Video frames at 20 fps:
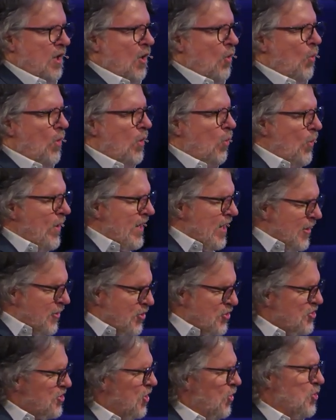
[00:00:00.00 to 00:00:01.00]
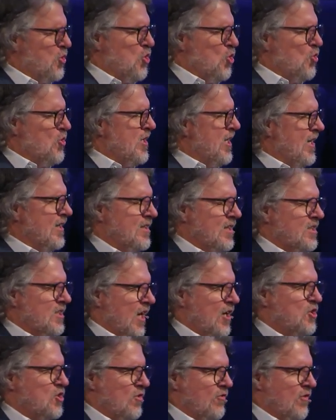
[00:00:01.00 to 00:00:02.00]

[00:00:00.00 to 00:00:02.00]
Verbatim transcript: where we understood you need the touch of